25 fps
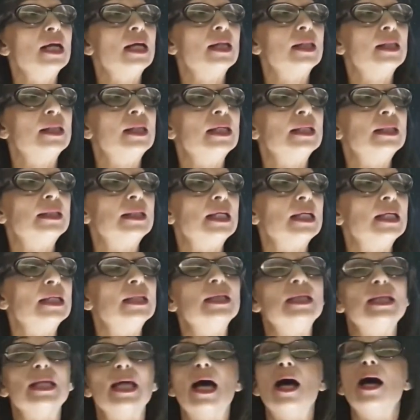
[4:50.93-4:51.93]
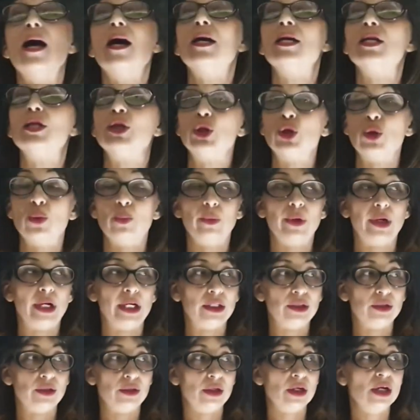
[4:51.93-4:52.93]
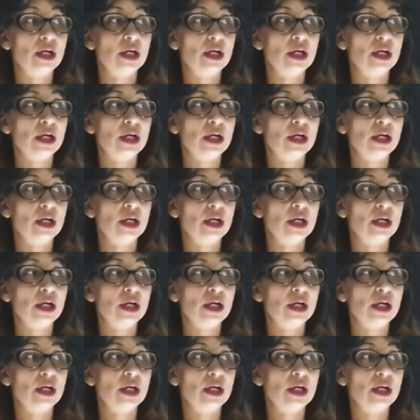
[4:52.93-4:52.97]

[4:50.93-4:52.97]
This is the numerator.